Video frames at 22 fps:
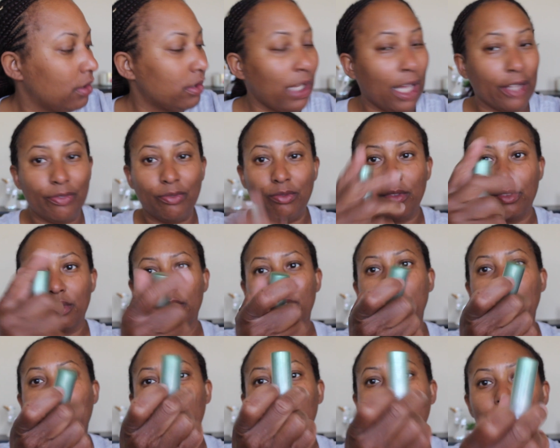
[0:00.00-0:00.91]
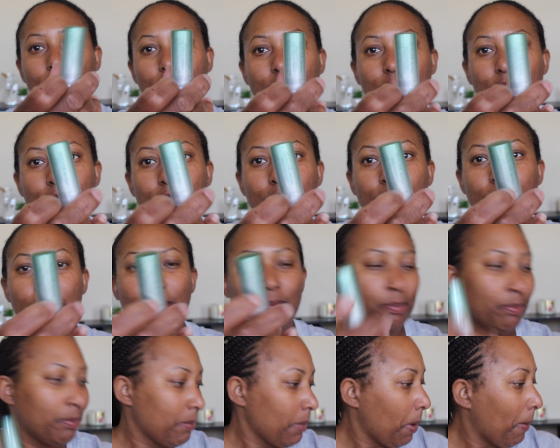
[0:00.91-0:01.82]
not like this.
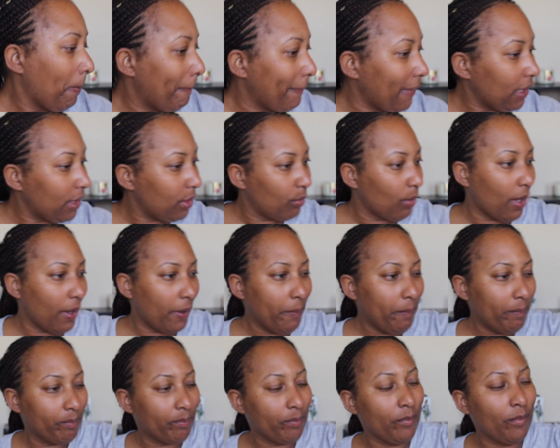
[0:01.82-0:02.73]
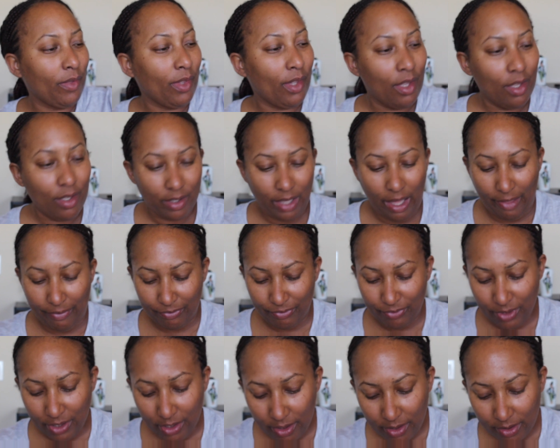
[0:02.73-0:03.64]
Anyway.
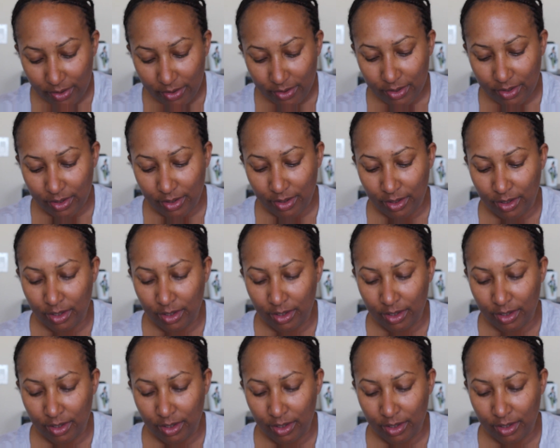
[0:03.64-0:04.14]
This,